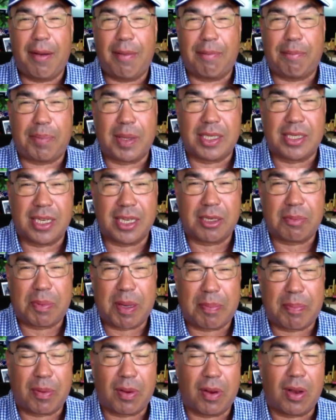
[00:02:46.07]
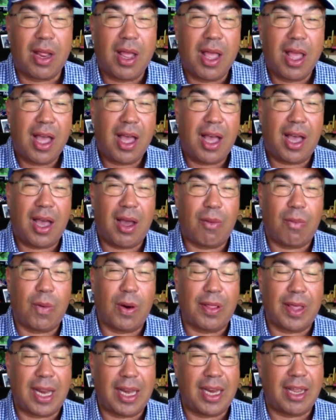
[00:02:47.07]
business people
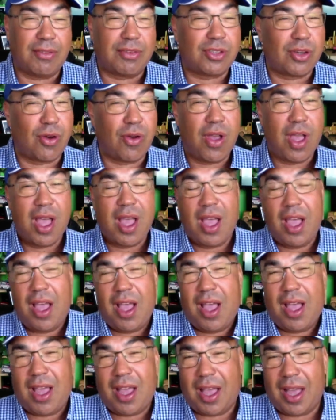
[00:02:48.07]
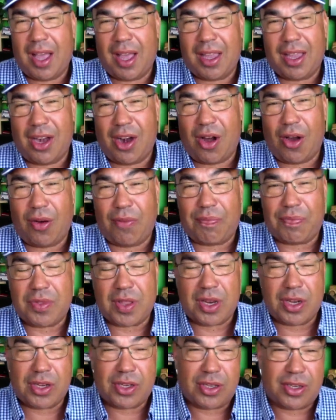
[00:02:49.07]
where they live. So,
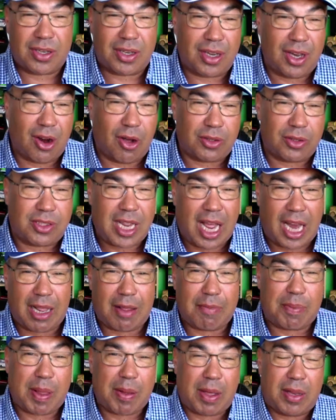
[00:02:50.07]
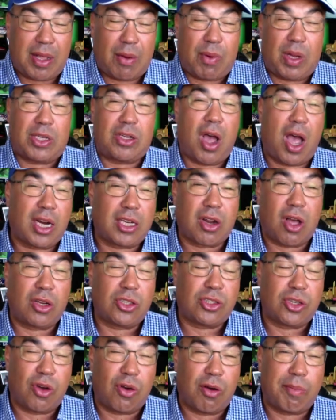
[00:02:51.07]
telling people, and then we talked
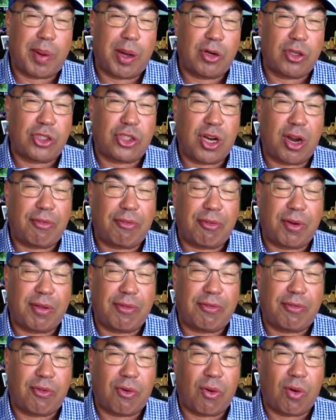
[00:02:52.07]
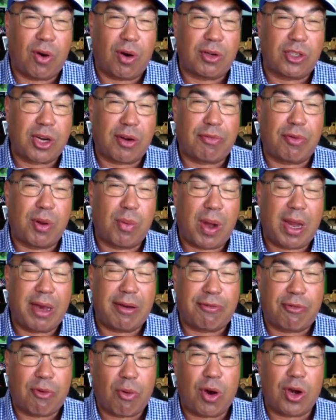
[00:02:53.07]
also about Jeffrey Wayne
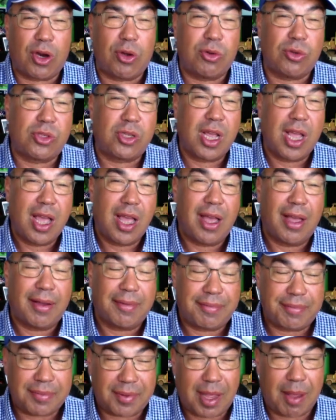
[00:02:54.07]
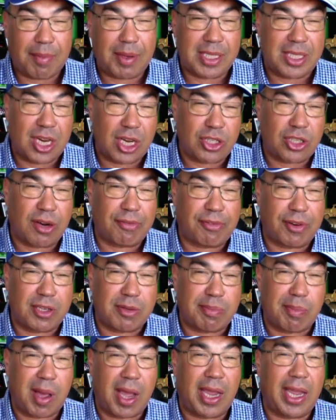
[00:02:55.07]
Ford, who's, I'm going to say
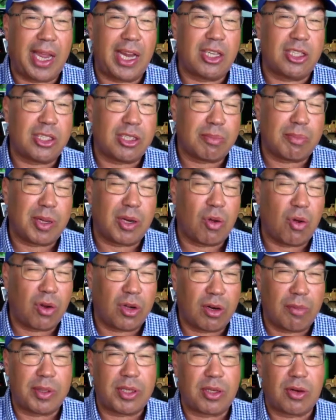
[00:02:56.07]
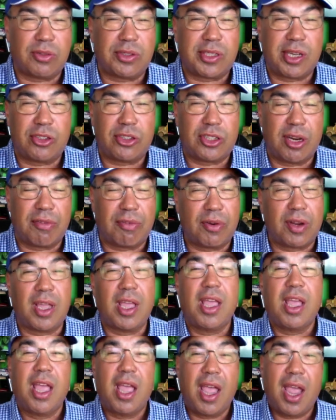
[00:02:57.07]
Jeffrey's my age, he's a bit older, but don't tell Jeffrey.
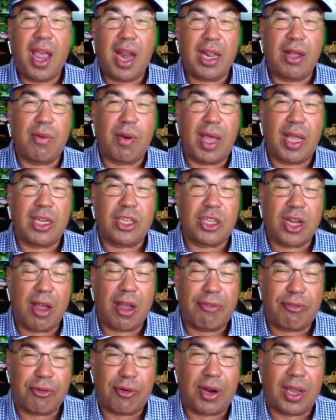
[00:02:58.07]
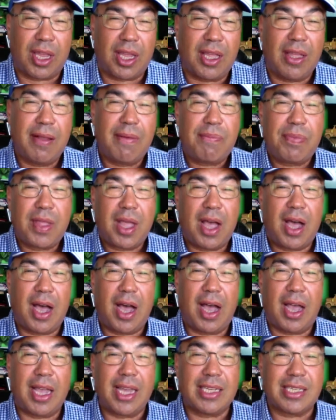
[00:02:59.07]
Anyway, Jeffrey
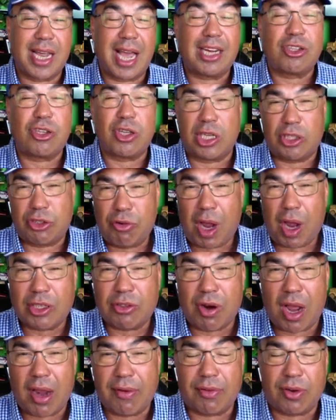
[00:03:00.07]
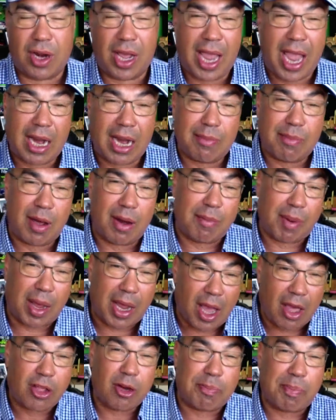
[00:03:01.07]
is actually a truck driver, and I him on my
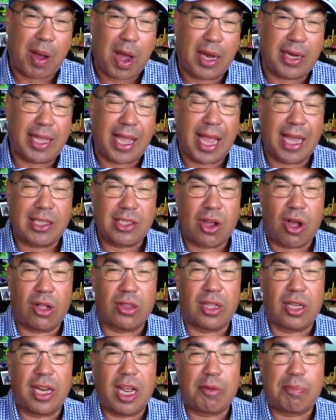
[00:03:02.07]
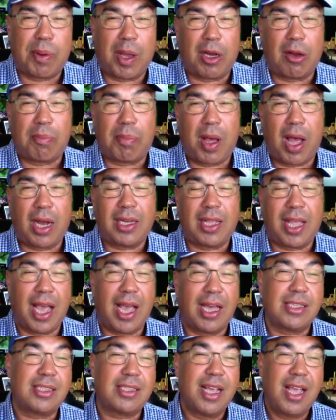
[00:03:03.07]
other podcast called the Lead Pedal
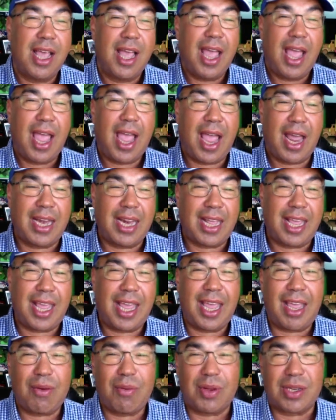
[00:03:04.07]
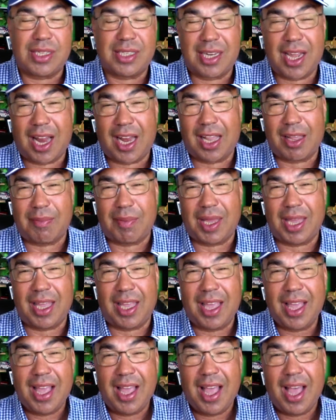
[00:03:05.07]
Podcast, and he was telling
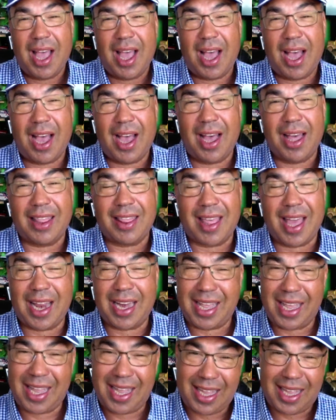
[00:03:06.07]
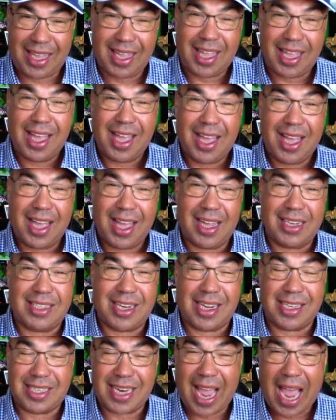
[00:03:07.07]
me that he
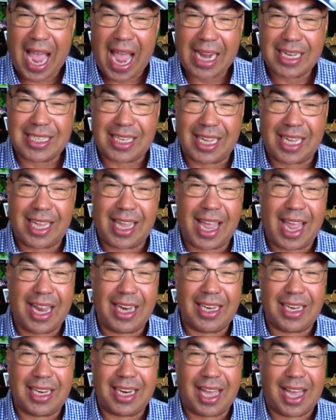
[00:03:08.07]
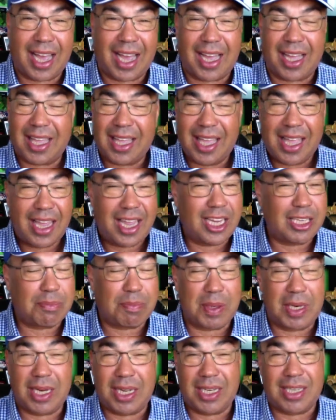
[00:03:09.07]
does acting, and he's
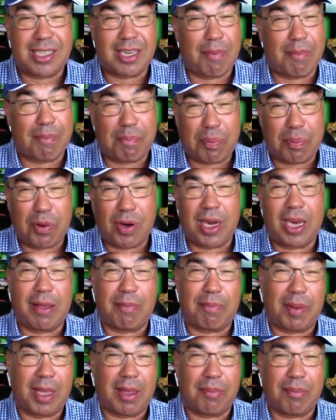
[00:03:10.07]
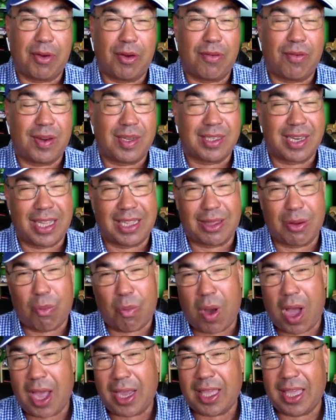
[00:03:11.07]
been in some pretty big movies like The
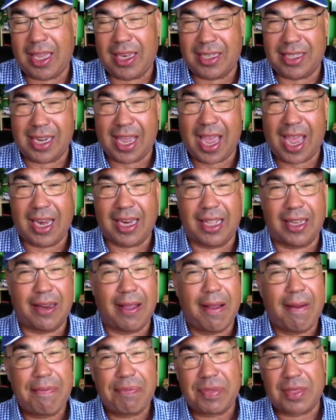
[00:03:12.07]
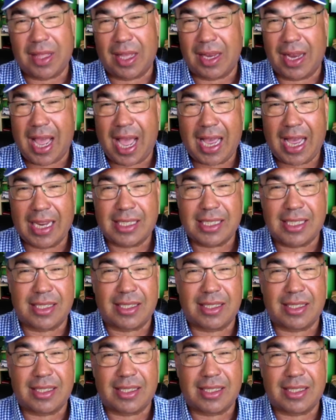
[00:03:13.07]
Walking Dead and The Last